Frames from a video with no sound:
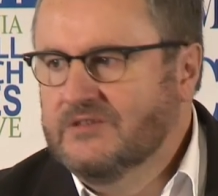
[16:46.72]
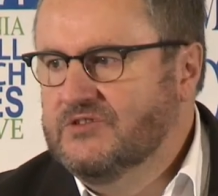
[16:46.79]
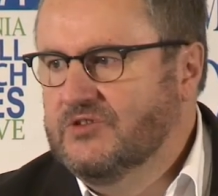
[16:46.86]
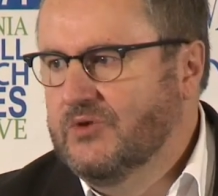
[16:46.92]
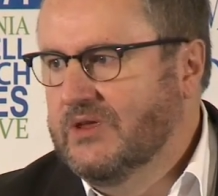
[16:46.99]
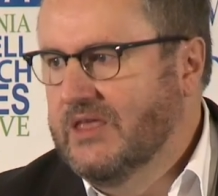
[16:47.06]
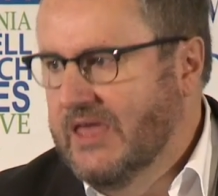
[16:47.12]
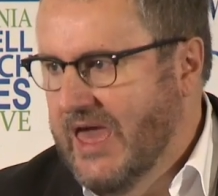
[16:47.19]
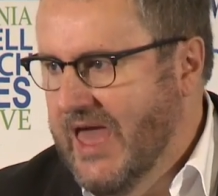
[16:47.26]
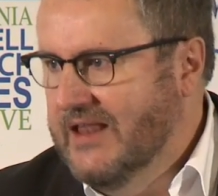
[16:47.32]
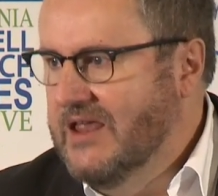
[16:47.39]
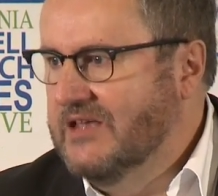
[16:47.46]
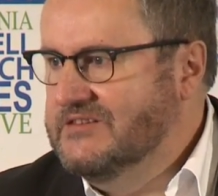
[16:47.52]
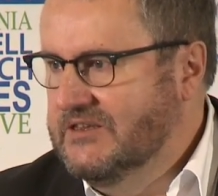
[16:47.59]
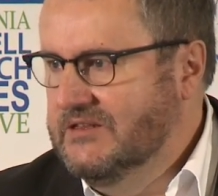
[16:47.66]
So again,
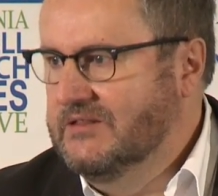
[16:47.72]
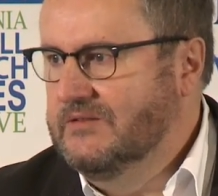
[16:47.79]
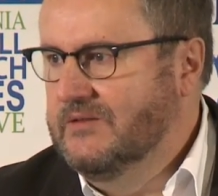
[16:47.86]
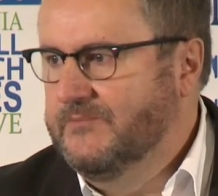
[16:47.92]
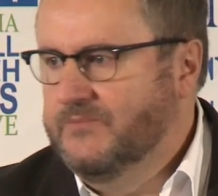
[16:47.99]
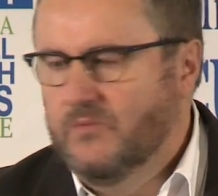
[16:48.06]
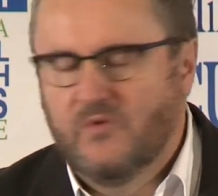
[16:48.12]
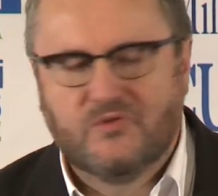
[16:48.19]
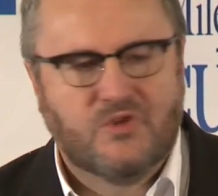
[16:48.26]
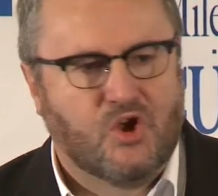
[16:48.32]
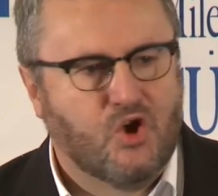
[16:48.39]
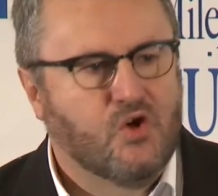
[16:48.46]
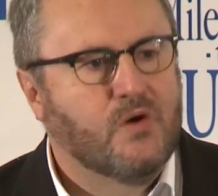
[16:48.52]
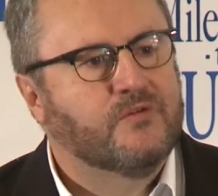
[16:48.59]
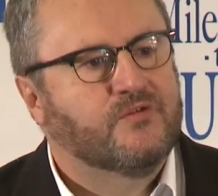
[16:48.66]
as in the
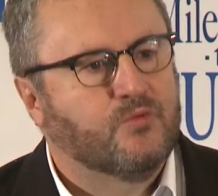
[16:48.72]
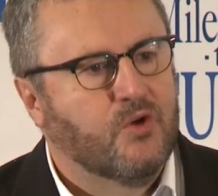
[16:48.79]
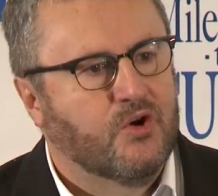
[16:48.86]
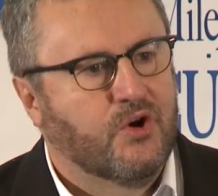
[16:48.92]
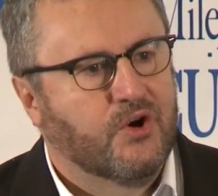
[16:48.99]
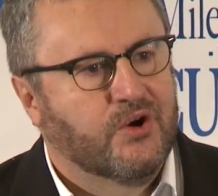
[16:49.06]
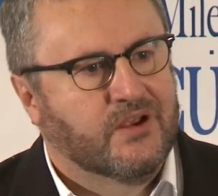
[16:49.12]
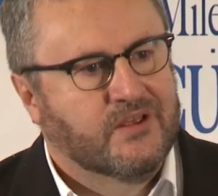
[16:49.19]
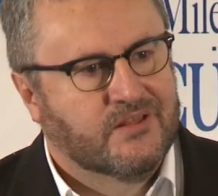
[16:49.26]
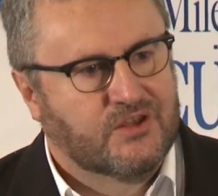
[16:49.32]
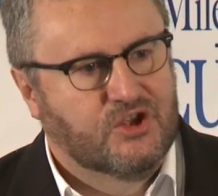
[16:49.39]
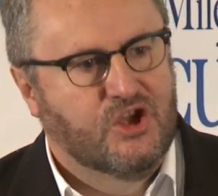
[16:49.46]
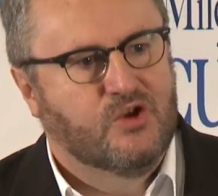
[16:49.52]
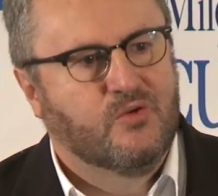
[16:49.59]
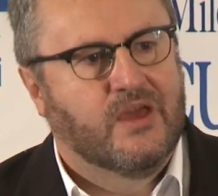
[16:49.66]
Irv's work,
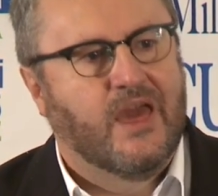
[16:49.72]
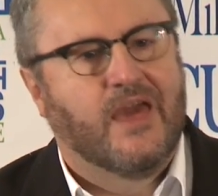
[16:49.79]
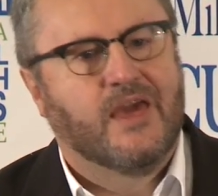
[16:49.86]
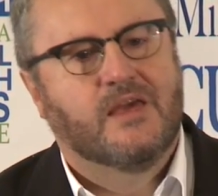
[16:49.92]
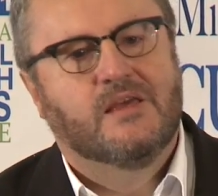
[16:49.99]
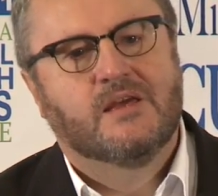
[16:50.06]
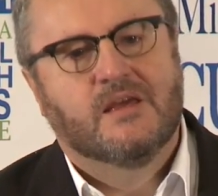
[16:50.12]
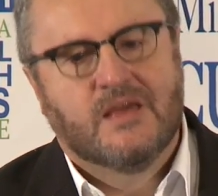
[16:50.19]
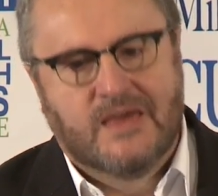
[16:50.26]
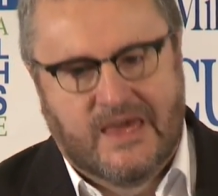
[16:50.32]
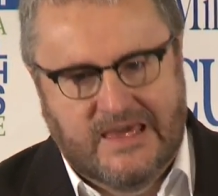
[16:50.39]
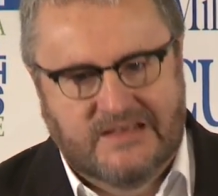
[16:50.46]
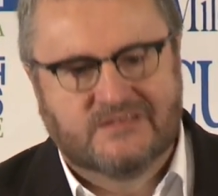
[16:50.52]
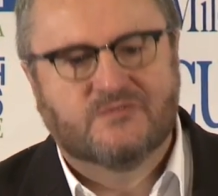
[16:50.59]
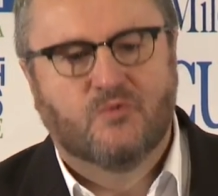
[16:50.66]
the UK
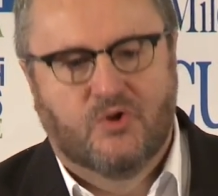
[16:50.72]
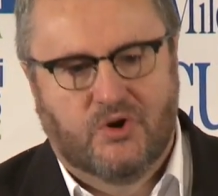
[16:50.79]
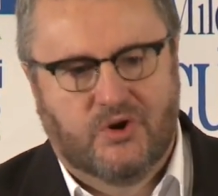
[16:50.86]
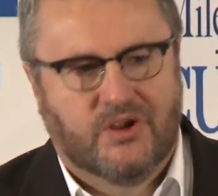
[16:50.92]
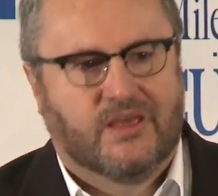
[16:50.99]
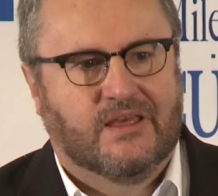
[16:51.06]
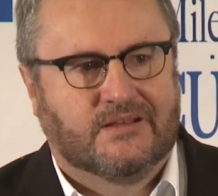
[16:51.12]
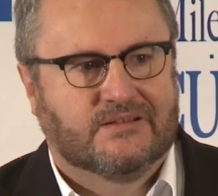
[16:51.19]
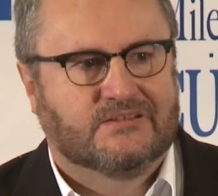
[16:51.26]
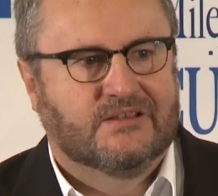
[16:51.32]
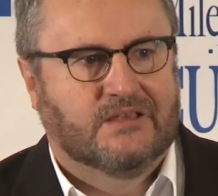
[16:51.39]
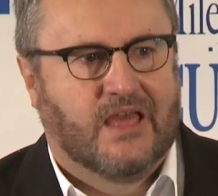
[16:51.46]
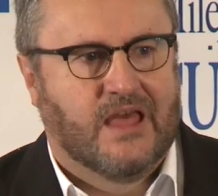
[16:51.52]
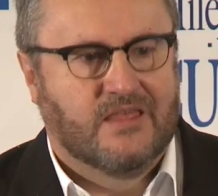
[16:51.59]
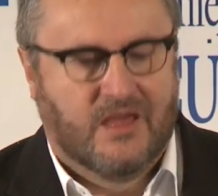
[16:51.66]
is working
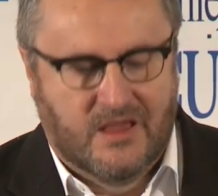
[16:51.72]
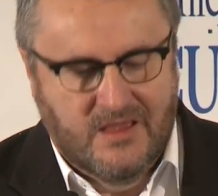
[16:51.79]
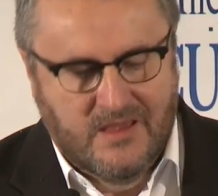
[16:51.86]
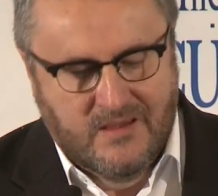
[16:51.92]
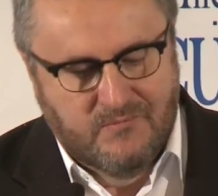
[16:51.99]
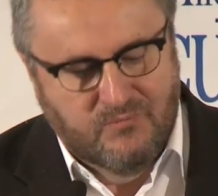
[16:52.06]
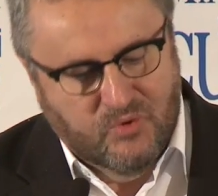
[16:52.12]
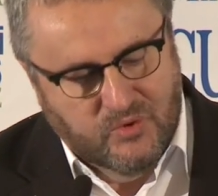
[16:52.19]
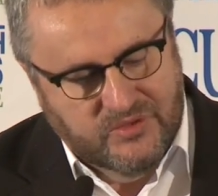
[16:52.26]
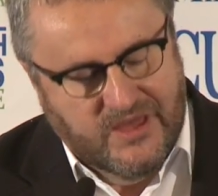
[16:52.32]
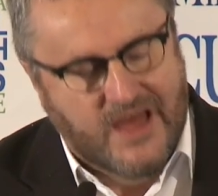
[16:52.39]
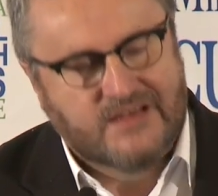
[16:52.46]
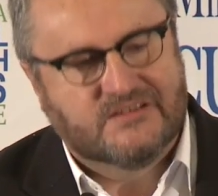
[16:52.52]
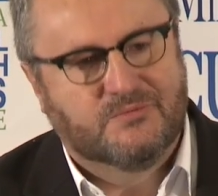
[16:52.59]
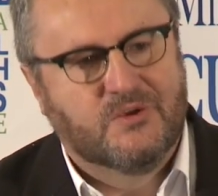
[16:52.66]
together, but
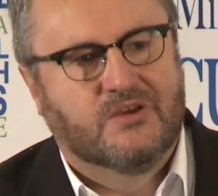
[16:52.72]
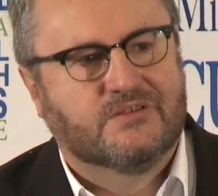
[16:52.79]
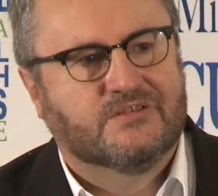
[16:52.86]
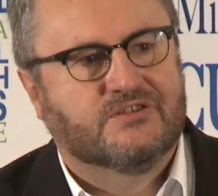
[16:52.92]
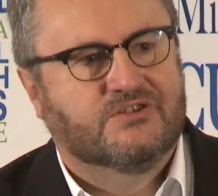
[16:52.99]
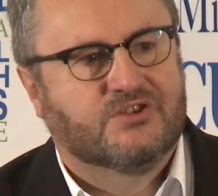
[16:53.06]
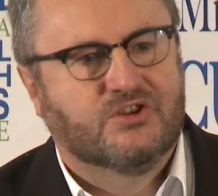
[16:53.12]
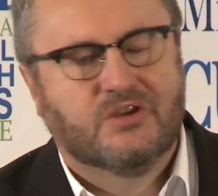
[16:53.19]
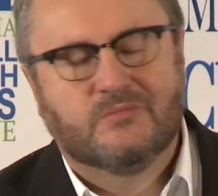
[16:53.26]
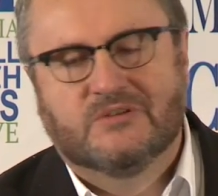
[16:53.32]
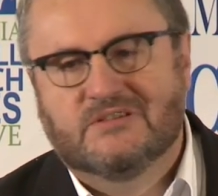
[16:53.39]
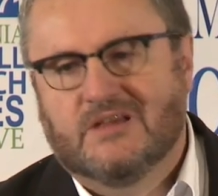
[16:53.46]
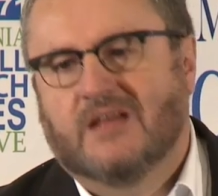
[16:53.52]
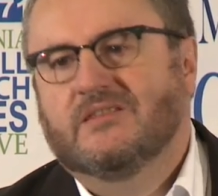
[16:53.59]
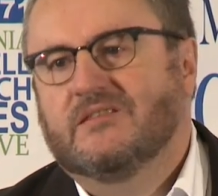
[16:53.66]
that's because CERM
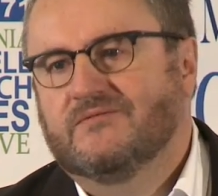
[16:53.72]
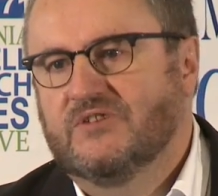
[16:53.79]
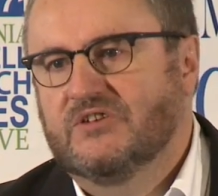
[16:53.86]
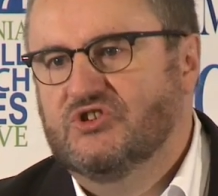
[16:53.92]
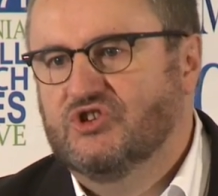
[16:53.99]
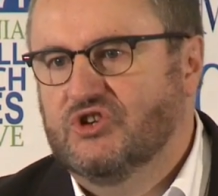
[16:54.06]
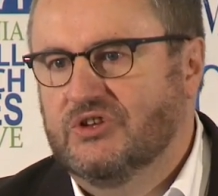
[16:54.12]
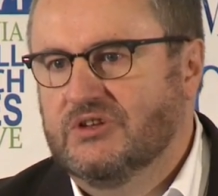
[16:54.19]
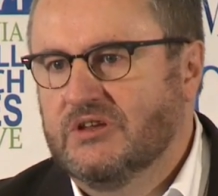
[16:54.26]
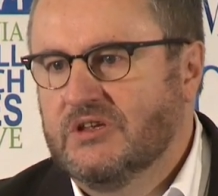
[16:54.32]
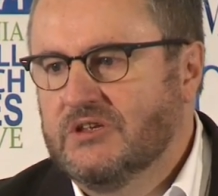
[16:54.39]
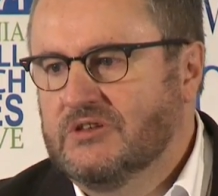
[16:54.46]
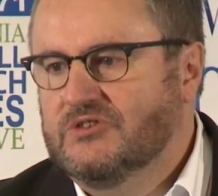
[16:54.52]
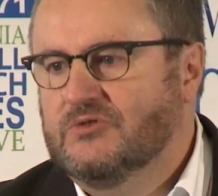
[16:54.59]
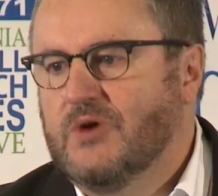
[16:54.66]
has had the vision
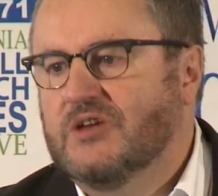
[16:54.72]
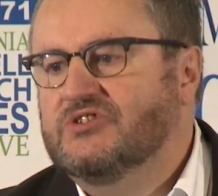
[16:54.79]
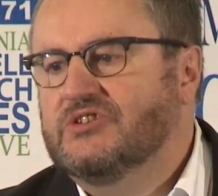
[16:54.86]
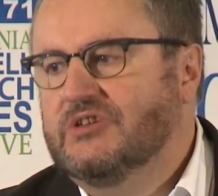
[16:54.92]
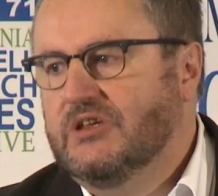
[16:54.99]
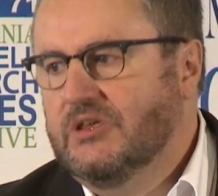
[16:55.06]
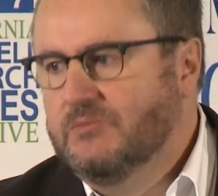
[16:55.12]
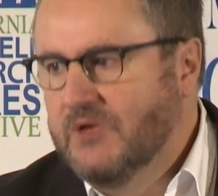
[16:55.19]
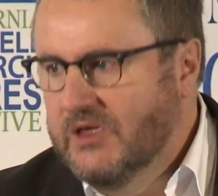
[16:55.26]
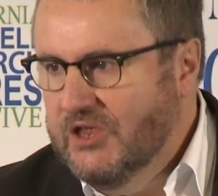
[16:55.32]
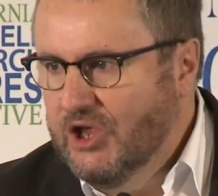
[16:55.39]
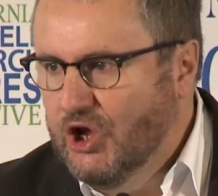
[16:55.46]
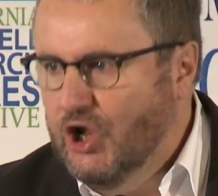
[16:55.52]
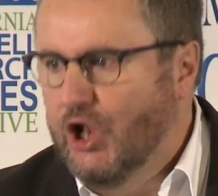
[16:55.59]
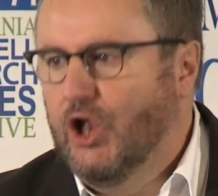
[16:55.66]
to actually
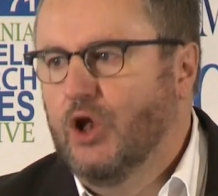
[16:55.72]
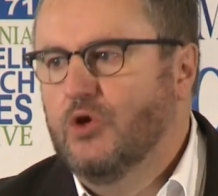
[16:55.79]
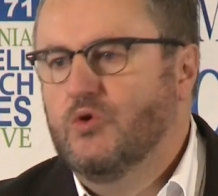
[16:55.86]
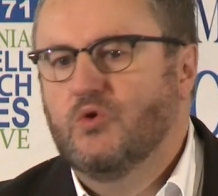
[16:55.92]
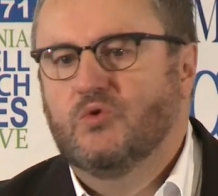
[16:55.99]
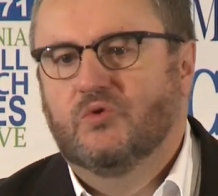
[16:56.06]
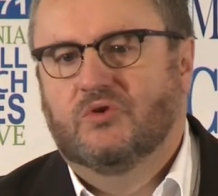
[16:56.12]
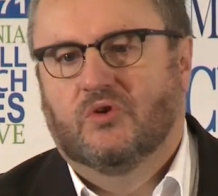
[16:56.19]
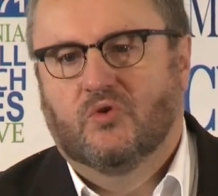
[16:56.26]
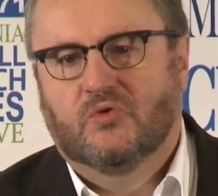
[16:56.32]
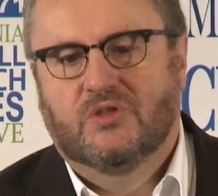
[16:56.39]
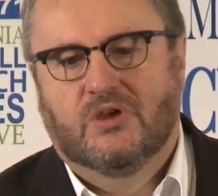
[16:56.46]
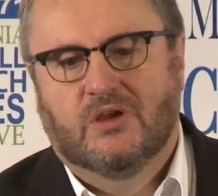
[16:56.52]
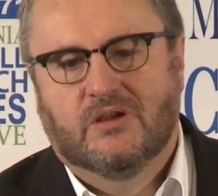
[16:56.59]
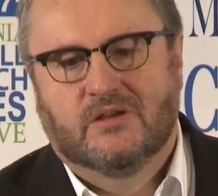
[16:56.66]
include
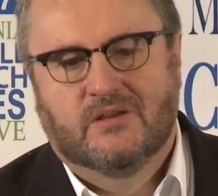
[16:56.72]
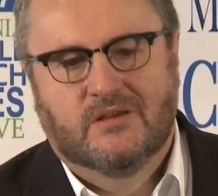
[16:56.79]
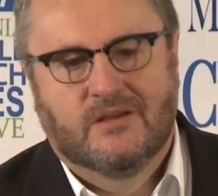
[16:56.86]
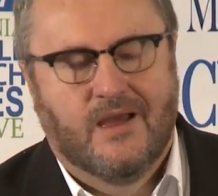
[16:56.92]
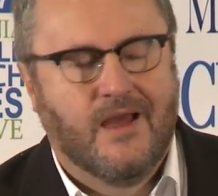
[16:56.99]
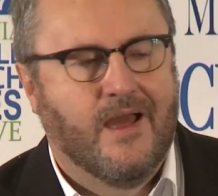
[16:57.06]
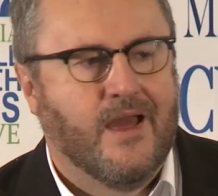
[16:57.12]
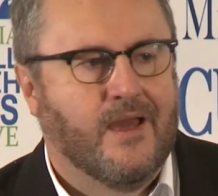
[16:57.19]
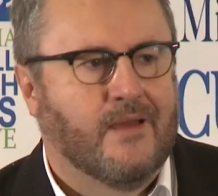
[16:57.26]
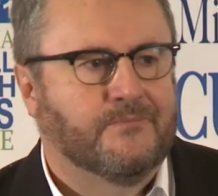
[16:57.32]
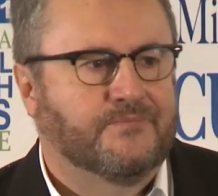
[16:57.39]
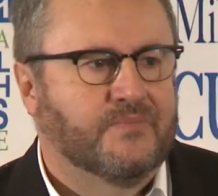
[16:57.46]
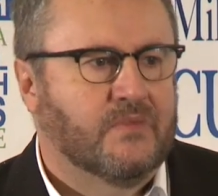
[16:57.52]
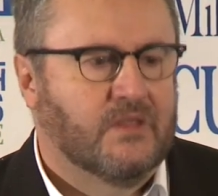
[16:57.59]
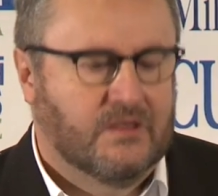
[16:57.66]
other
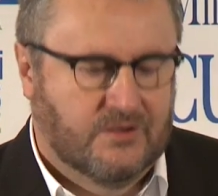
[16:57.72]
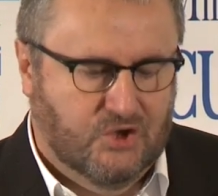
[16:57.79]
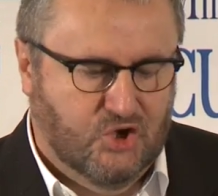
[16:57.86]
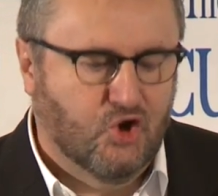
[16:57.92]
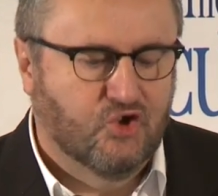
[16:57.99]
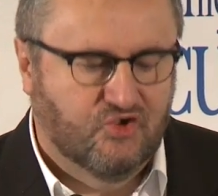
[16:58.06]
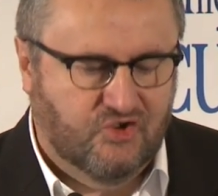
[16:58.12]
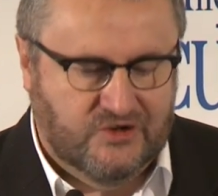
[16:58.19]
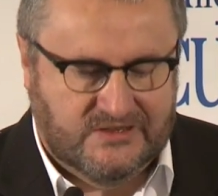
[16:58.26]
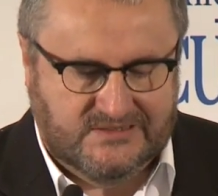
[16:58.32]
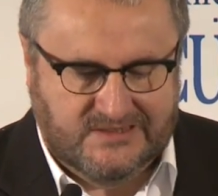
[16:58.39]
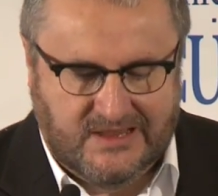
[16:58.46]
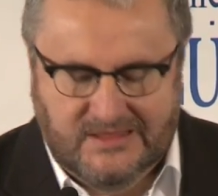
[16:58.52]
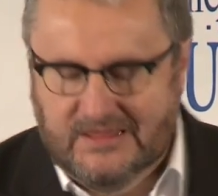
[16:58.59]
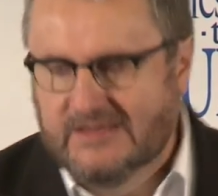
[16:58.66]

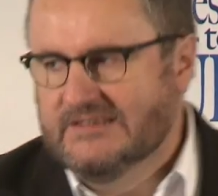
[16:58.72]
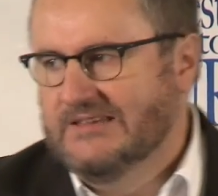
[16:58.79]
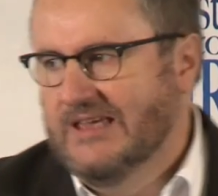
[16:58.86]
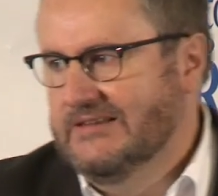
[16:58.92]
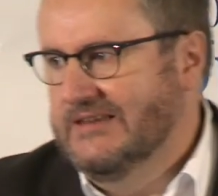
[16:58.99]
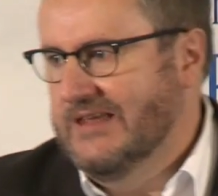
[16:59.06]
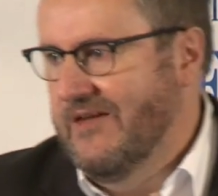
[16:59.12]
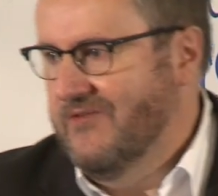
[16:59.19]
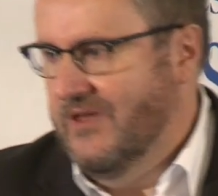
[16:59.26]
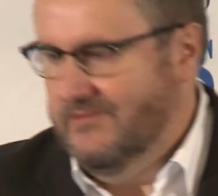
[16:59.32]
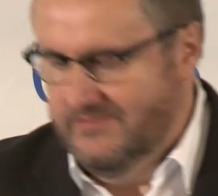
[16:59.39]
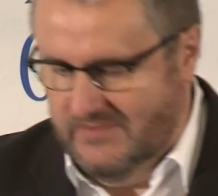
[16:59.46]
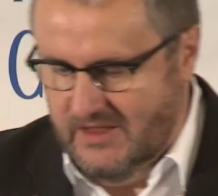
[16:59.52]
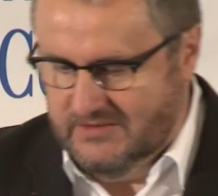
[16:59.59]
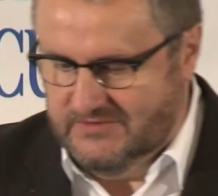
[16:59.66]
countries in this endeavour.
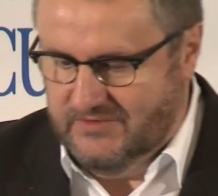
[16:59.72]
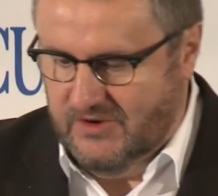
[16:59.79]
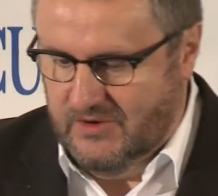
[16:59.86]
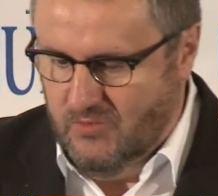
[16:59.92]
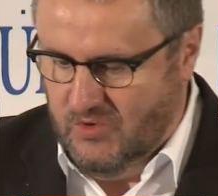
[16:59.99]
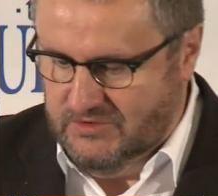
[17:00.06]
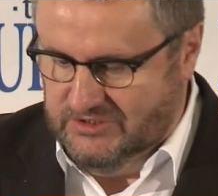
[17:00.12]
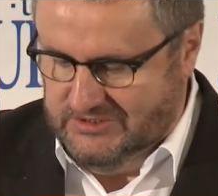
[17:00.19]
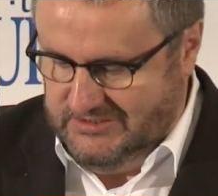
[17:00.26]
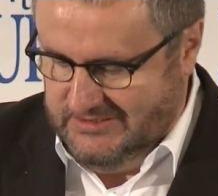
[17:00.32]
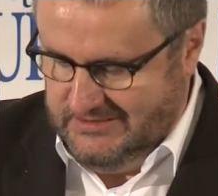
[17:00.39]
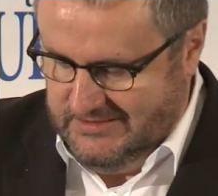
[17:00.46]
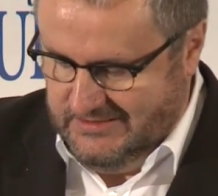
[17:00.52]
Thanks very much.